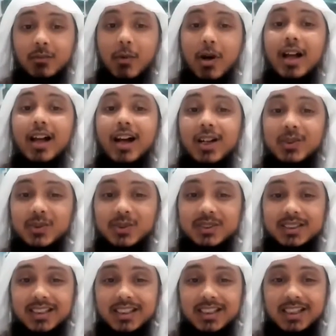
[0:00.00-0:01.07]
Why Qarun?
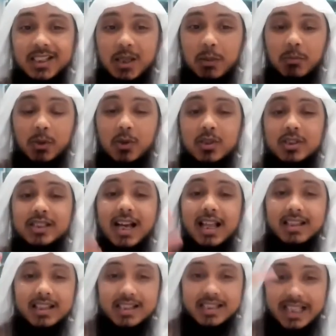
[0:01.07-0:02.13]
Because
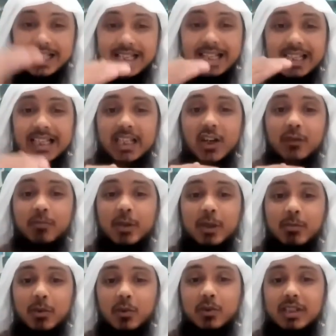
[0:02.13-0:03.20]
the second layer of
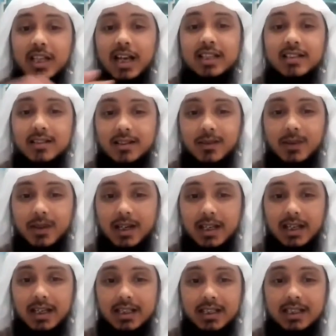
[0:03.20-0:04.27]
people who deny
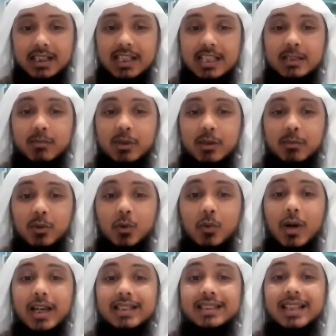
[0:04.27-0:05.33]
Allah is the people who
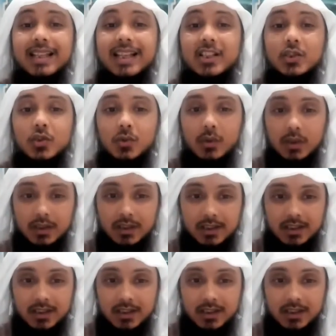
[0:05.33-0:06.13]
are intellectual.